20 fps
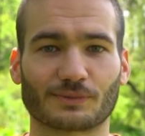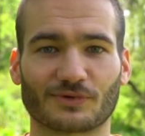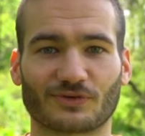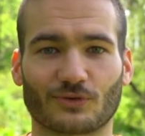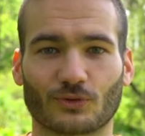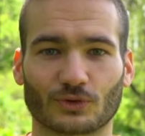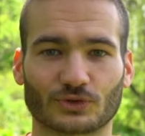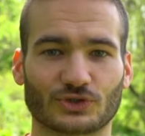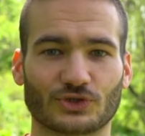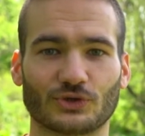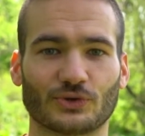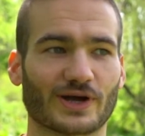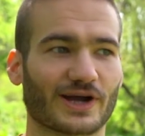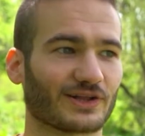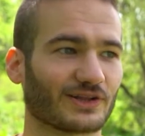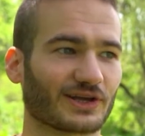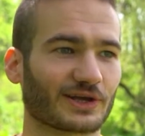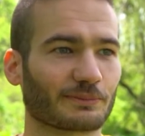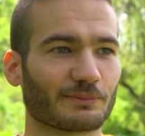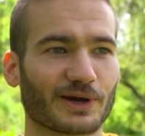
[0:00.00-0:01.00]
before too,
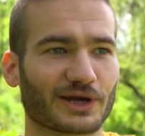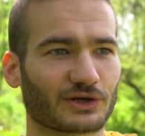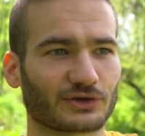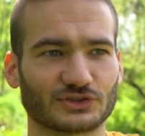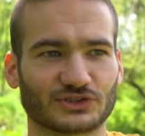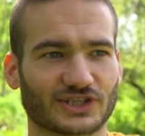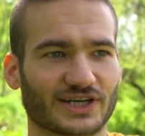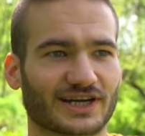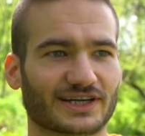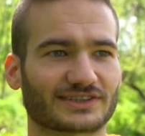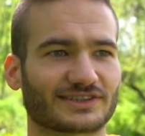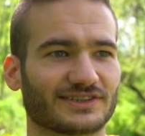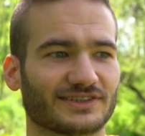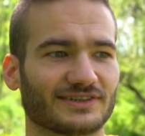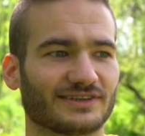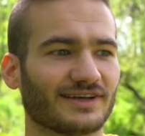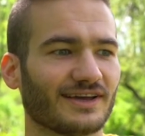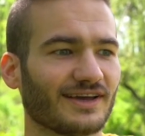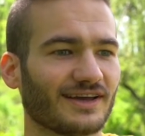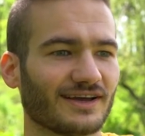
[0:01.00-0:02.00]
how like Michael
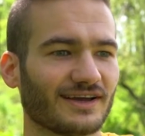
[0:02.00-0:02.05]
Jackson,